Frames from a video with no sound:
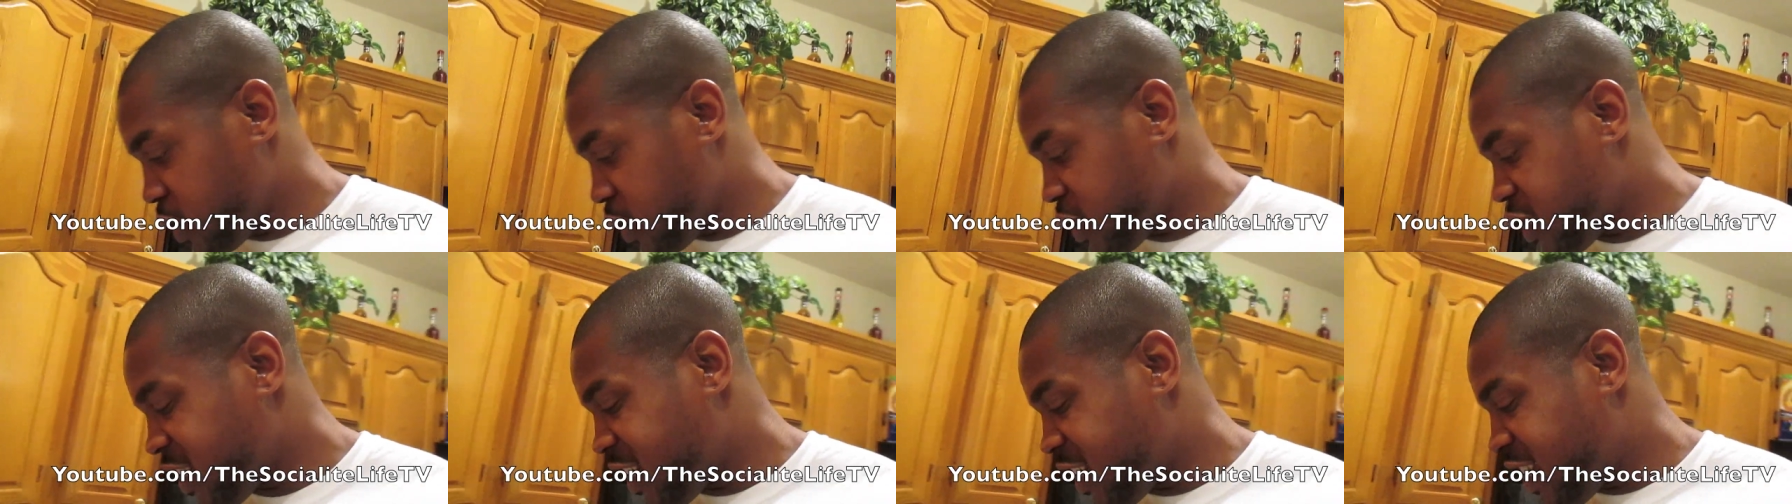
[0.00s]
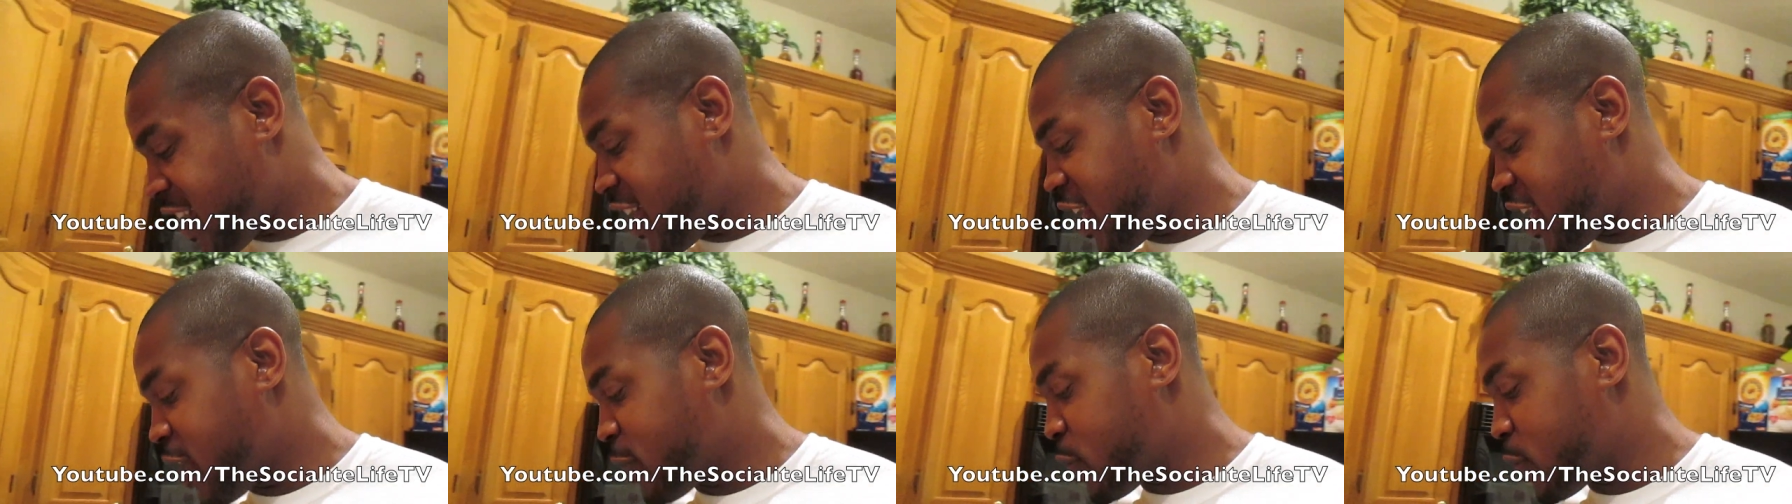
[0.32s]

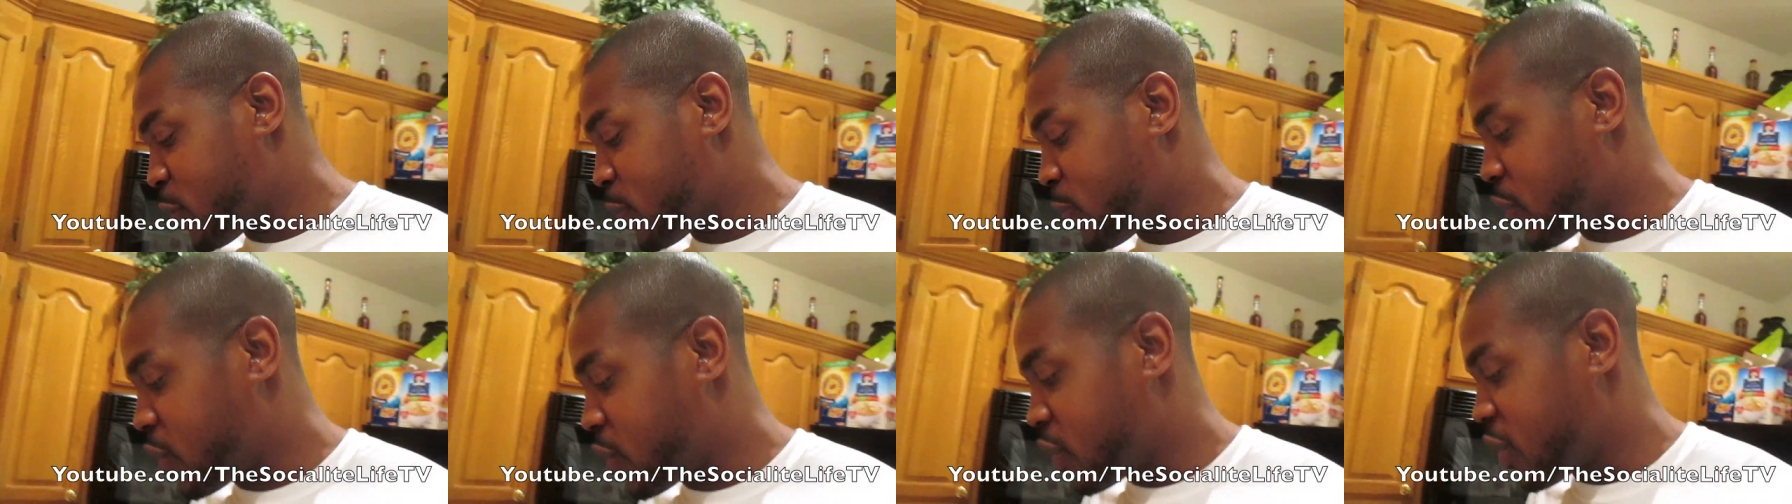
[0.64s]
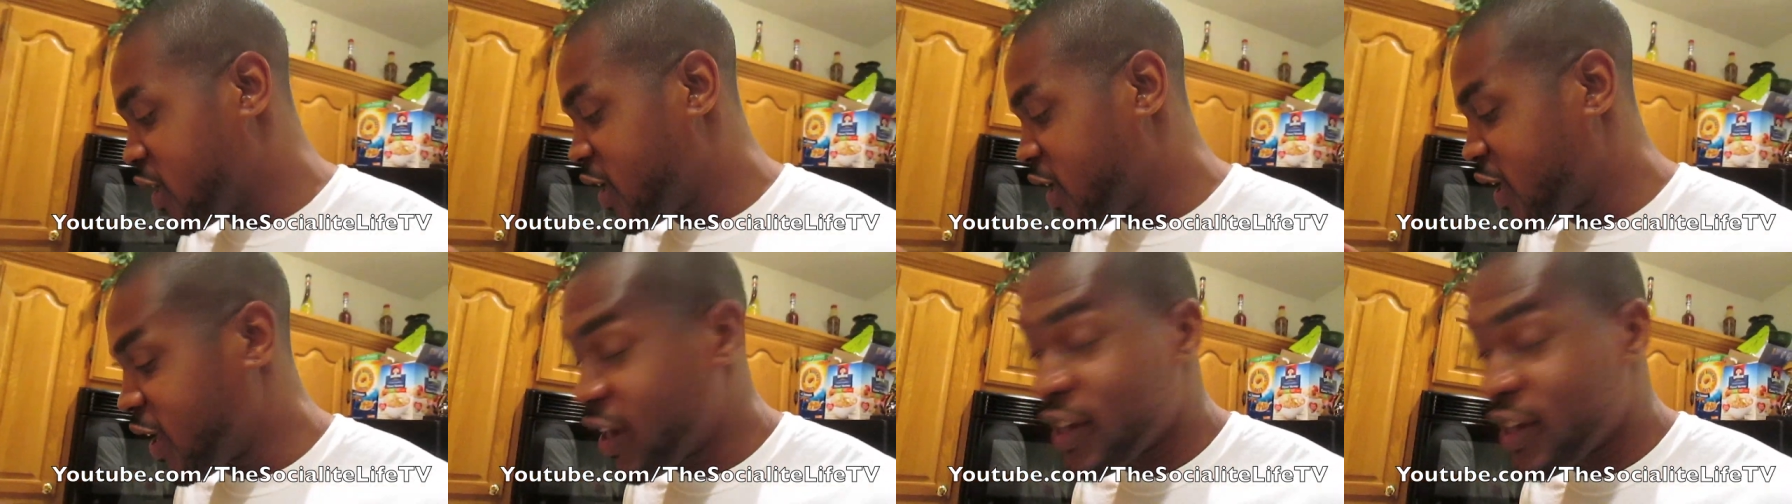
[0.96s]
Tonight I'm preparing
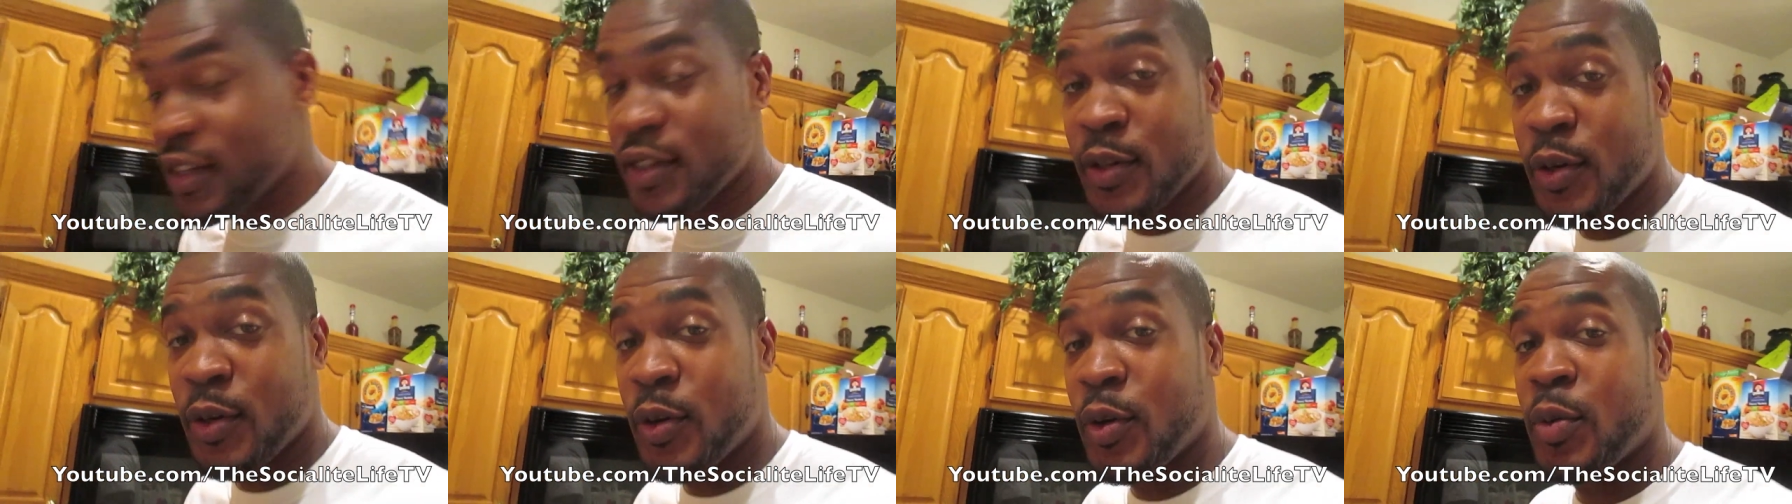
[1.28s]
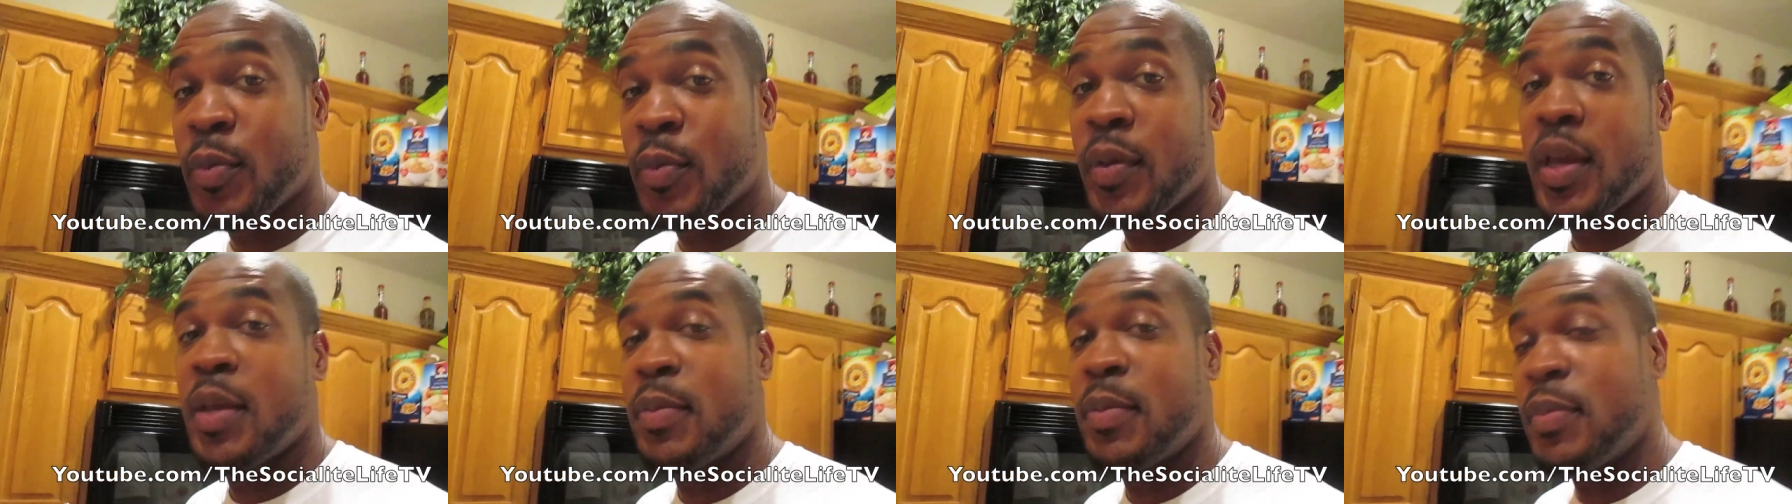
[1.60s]
a nice
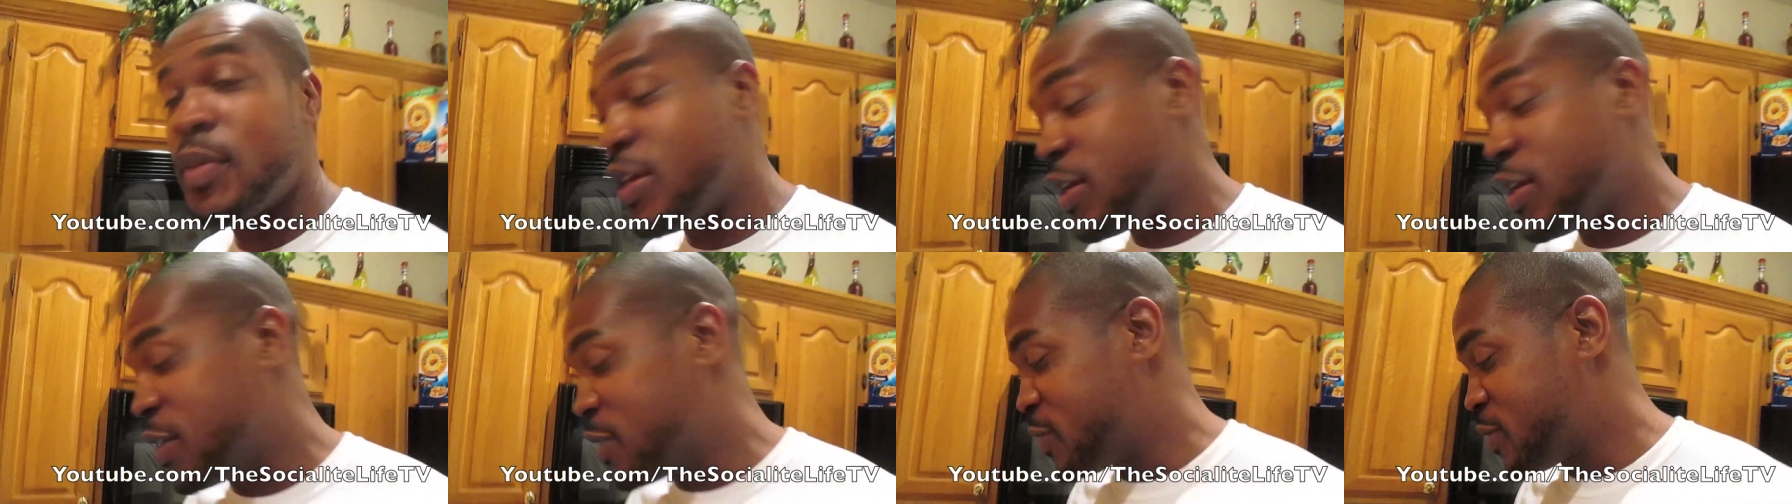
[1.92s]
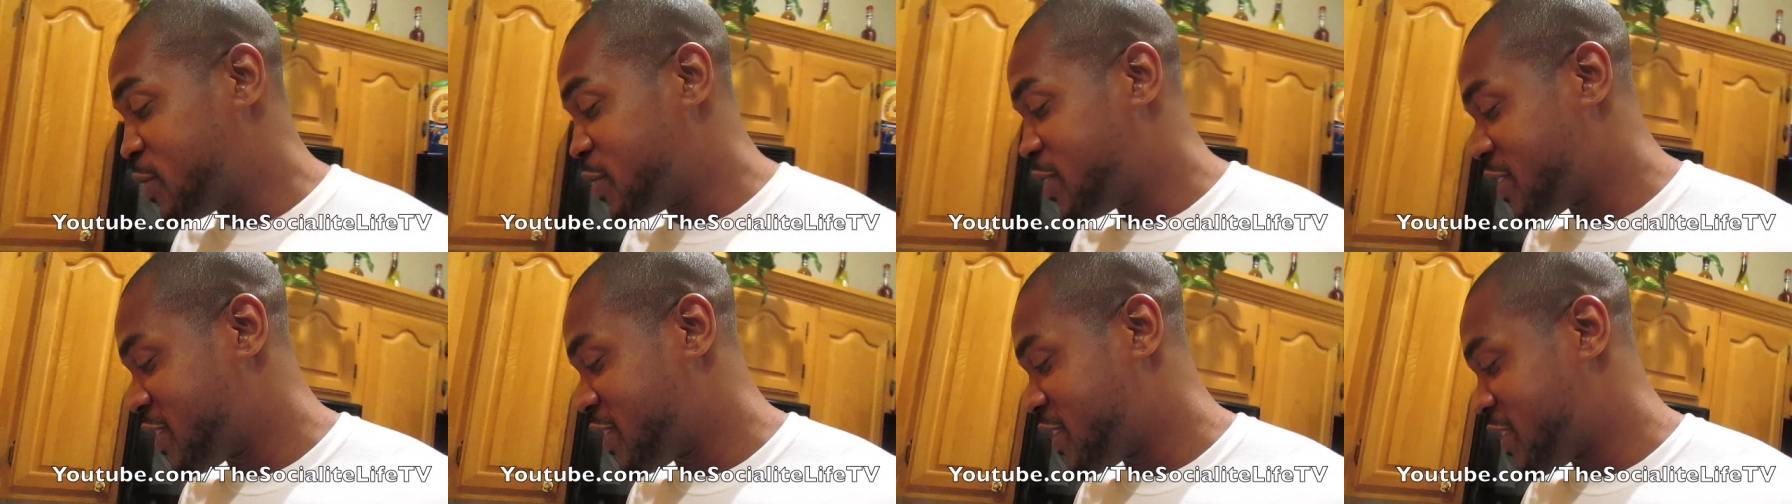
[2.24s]
gourmet meal,
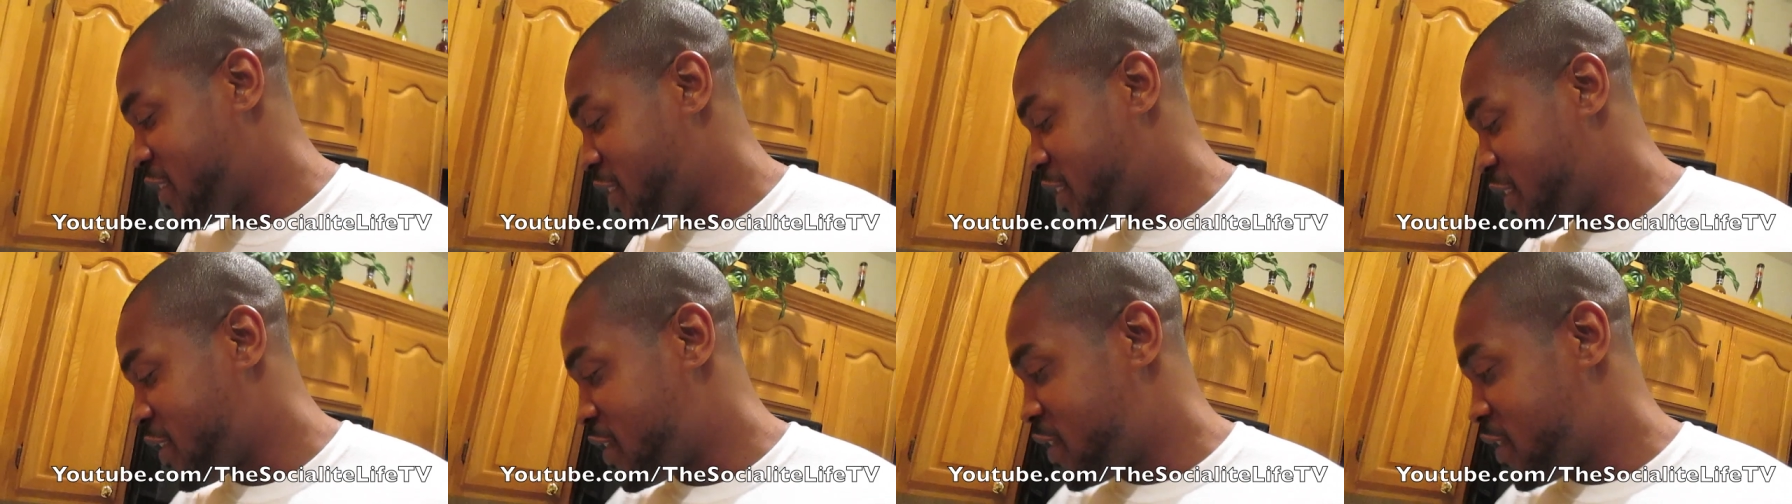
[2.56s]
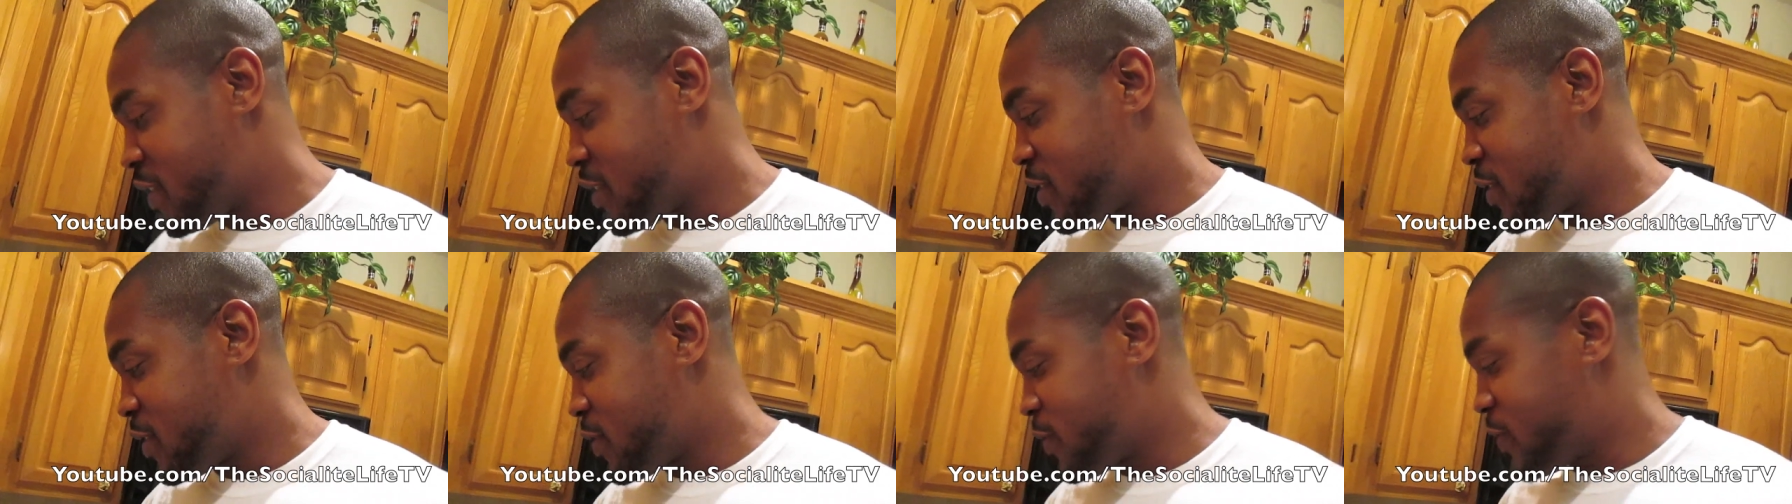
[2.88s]

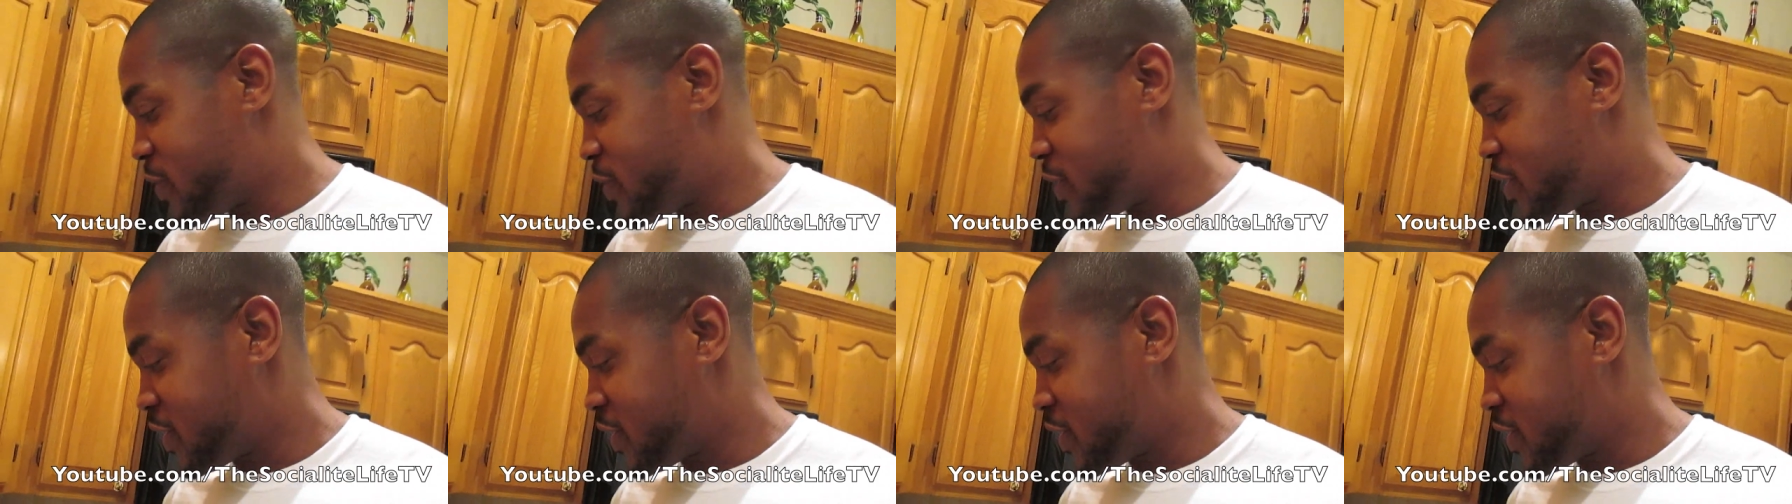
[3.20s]
which